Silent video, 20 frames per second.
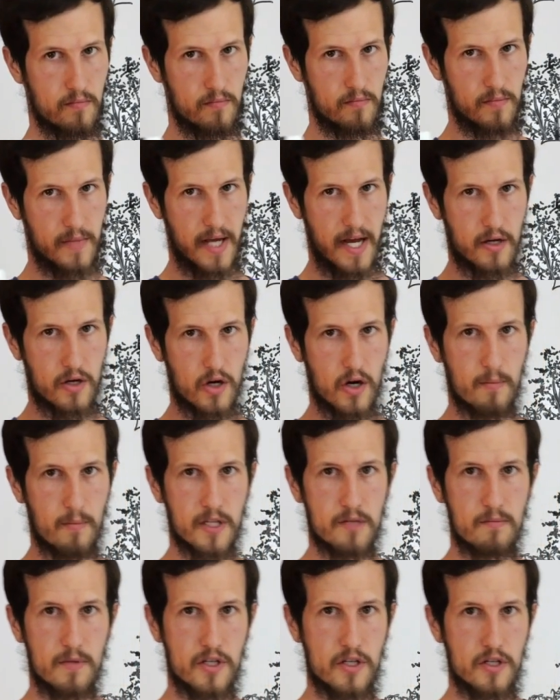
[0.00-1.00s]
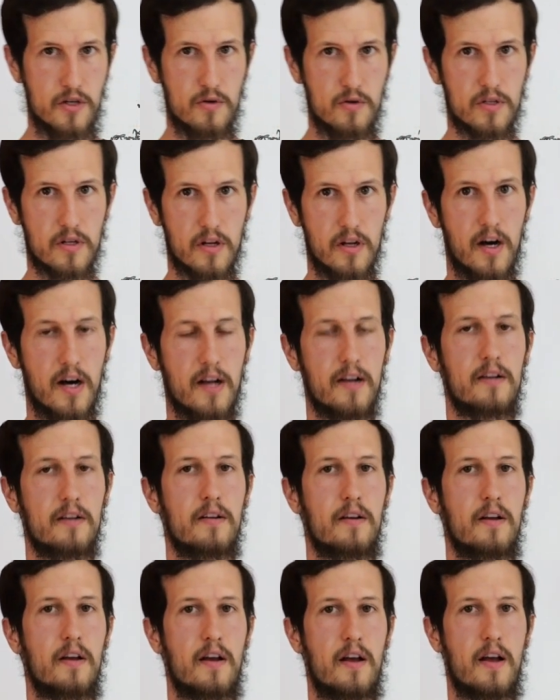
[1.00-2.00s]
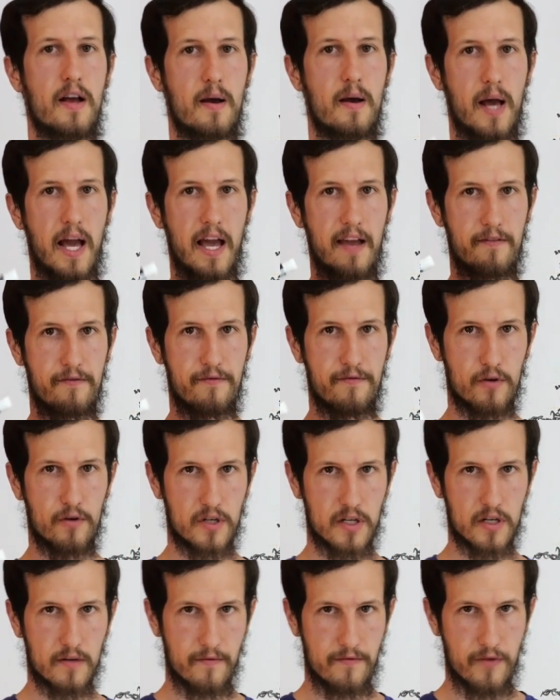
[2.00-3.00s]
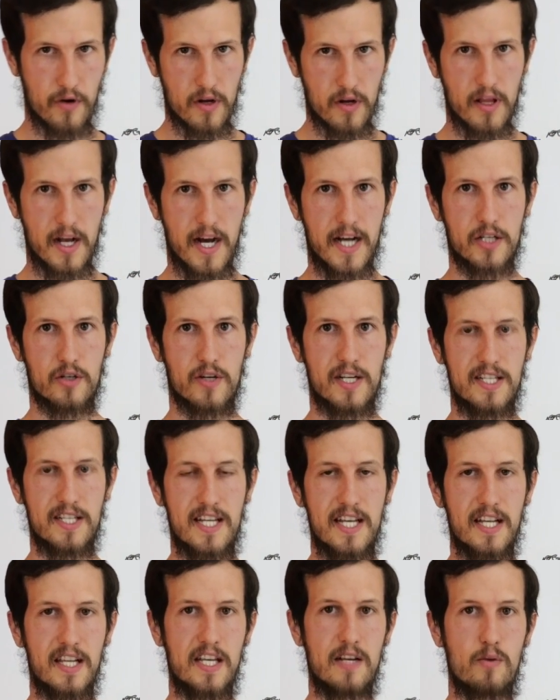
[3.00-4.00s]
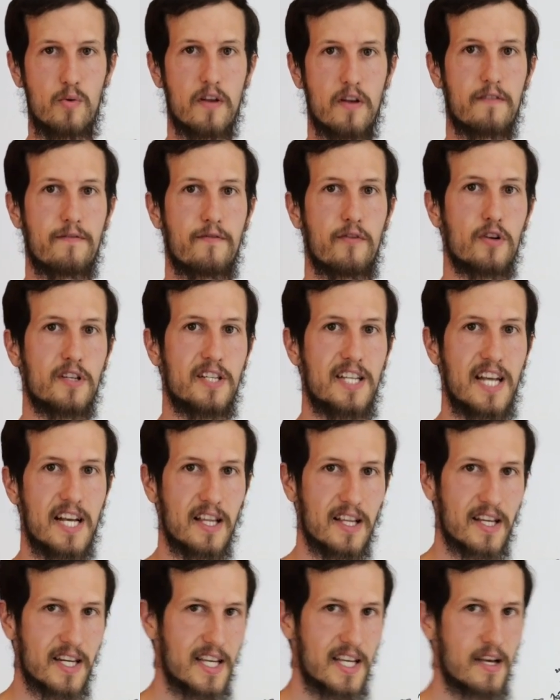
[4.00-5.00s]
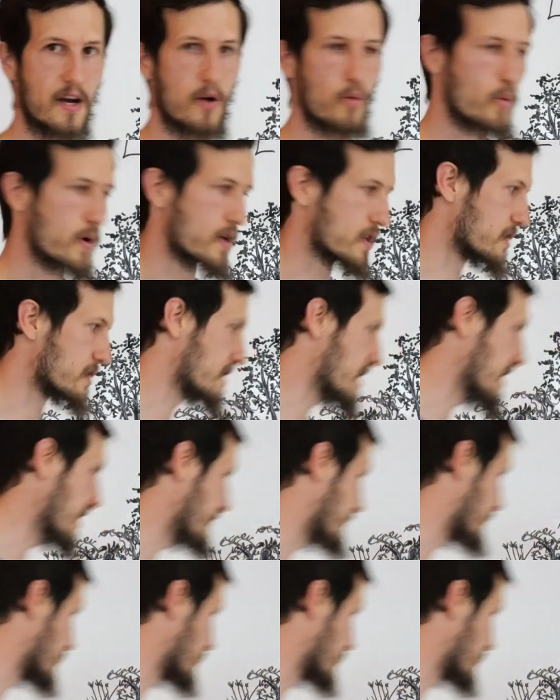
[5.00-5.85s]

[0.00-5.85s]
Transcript: that term is misused a lot. A fertilizer is dealing with fertility, with life,